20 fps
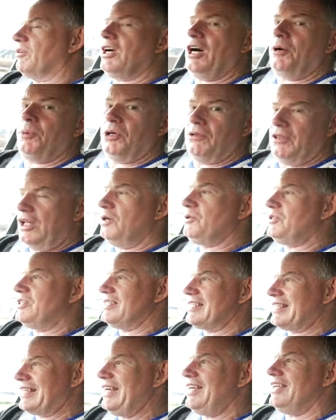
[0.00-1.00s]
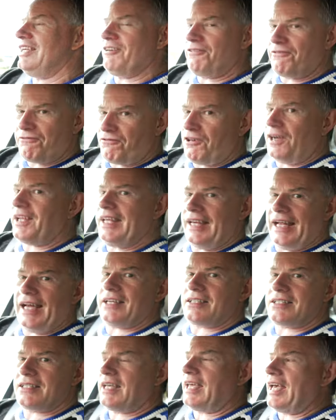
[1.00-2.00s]
Come on, Lotus, get your friggin'
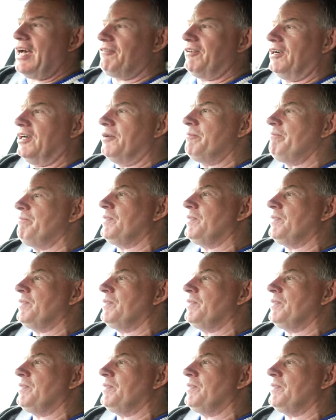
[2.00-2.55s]
act together.